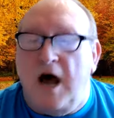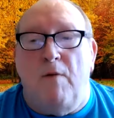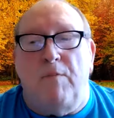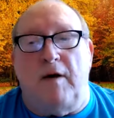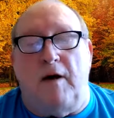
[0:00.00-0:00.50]

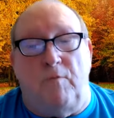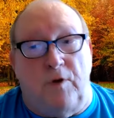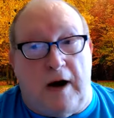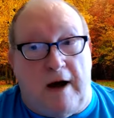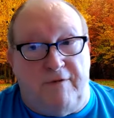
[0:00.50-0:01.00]
but
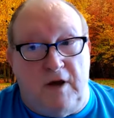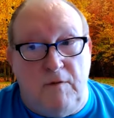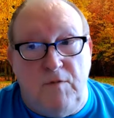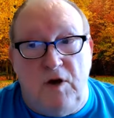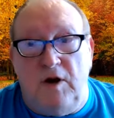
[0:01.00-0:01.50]
we're out in the
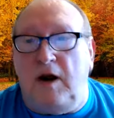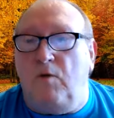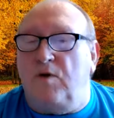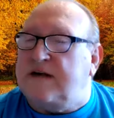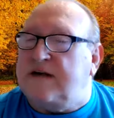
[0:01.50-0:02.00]
community,
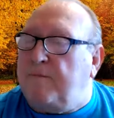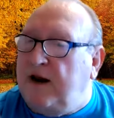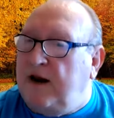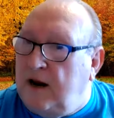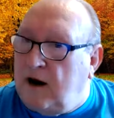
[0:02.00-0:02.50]
what's
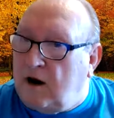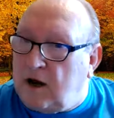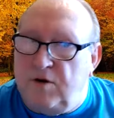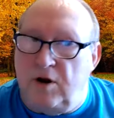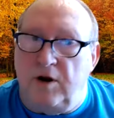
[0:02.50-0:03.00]
happening in our
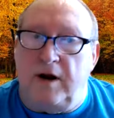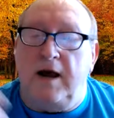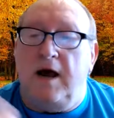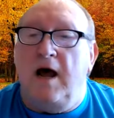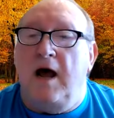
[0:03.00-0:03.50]
community.